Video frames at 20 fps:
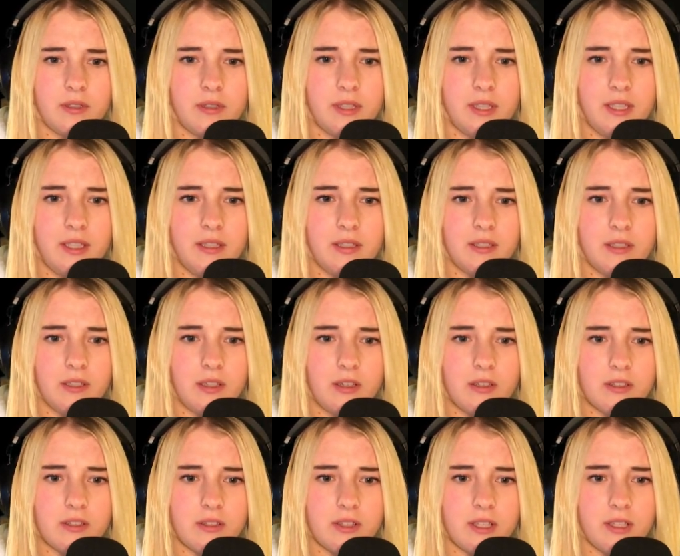Here the
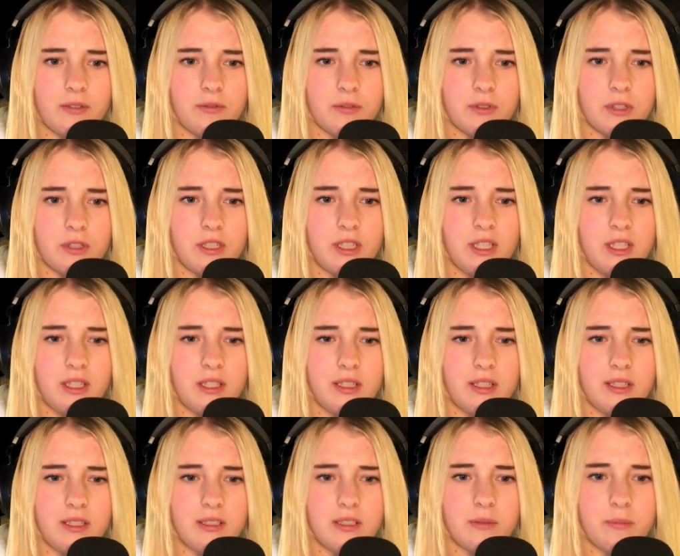last thing for
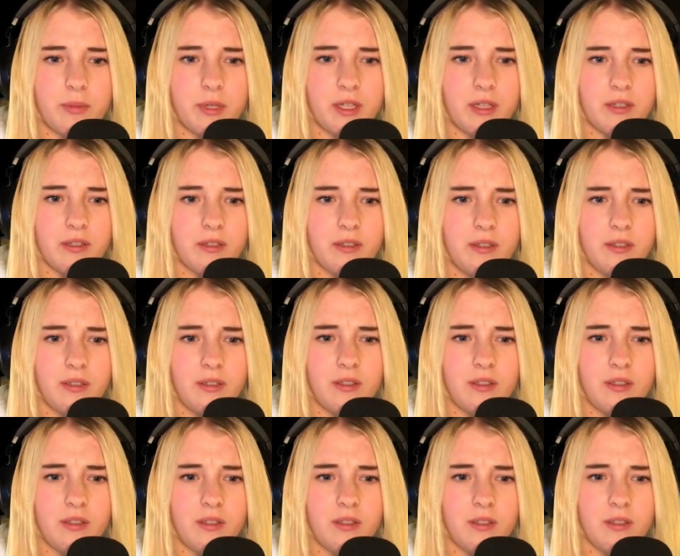Ginny is, but
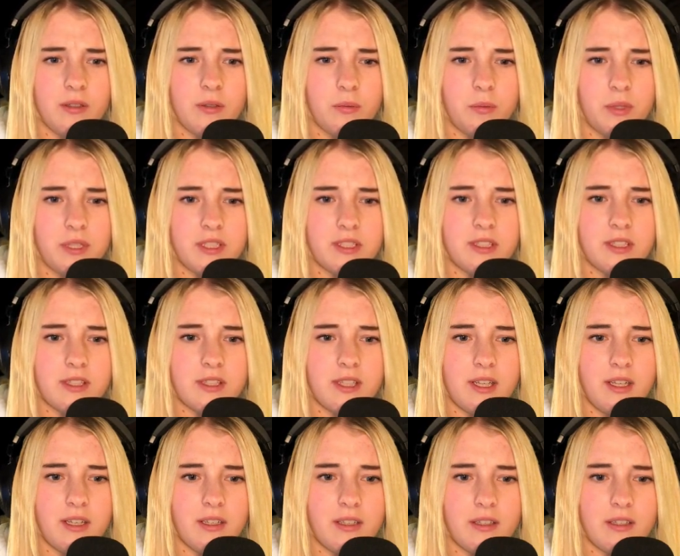where's the
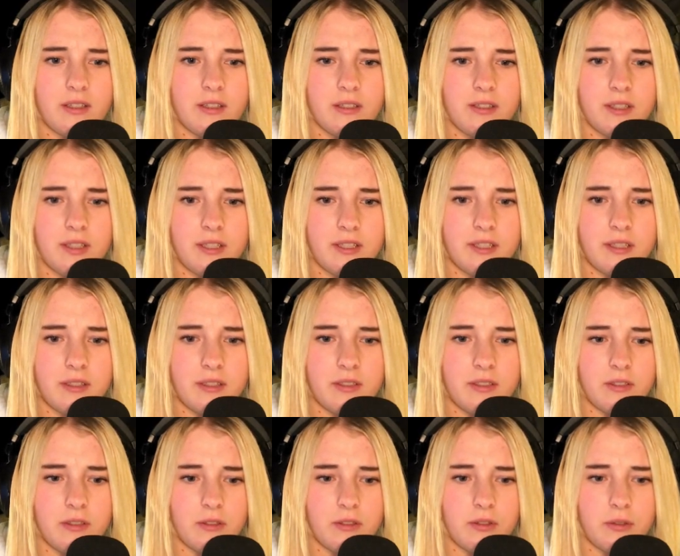cellar? Is it
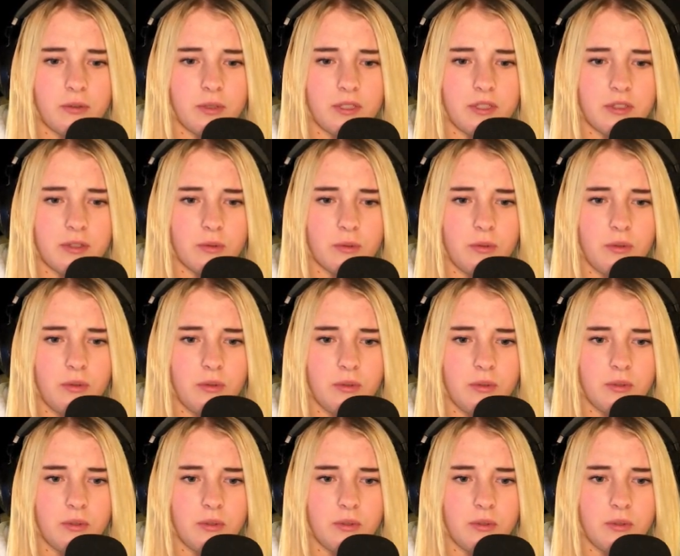through this door?